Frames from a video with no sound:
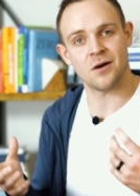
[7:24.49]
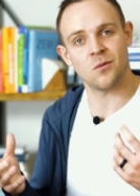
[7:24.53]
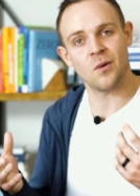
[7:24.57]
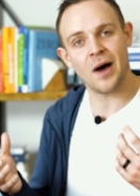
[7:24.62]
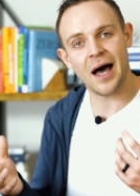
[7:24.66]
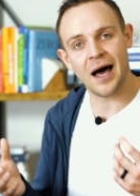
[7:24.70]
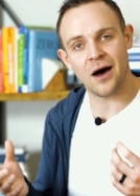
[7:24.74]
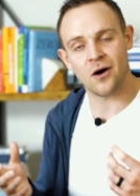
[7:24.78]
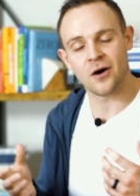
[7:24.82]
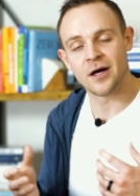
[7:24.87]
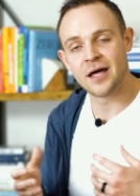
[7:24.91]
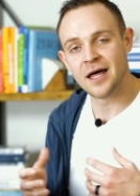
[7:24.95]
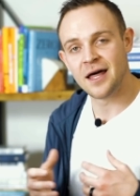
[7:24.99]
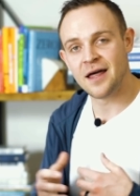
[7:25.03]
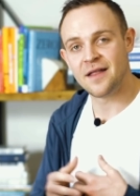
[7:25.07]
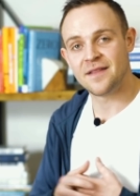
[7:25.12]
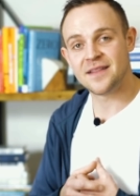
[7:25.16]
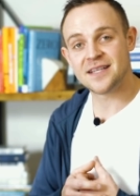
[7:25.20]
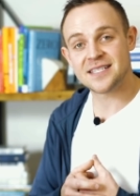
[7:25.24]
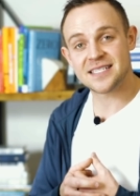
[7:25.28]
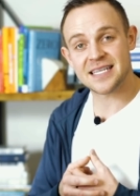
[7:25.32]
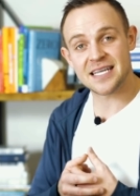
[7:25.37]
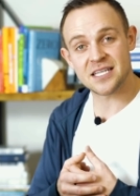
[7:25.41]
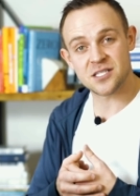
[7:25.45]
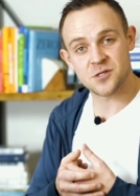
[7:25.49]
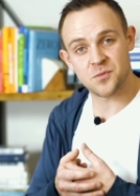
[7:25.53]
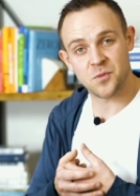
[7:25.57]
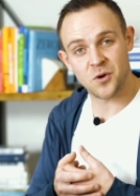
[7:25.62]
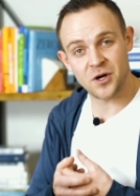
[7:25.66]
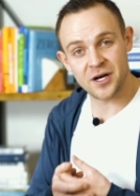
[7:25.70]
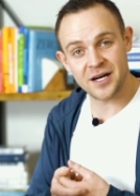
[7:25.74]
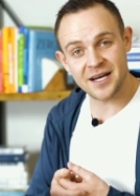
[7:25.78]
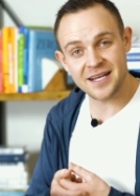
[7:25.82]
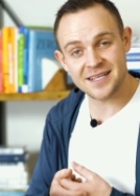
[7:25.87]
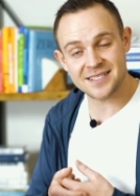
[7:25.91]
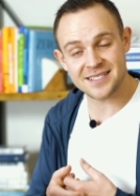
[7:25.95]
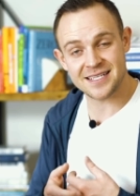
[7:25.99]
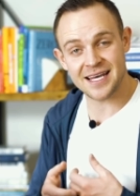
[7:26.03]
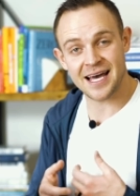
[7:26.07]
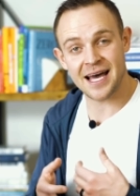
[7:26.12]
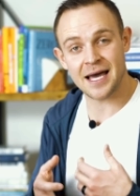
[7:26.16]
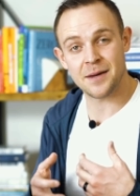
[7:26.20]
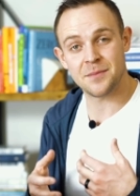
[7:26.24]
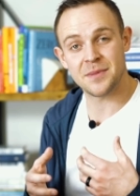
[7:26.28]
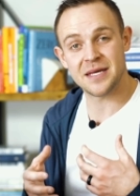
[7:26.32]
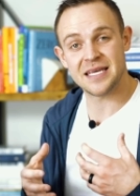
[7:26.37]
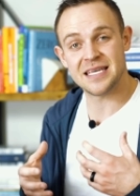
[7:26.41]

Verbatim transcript: wow, this kid's put in his time.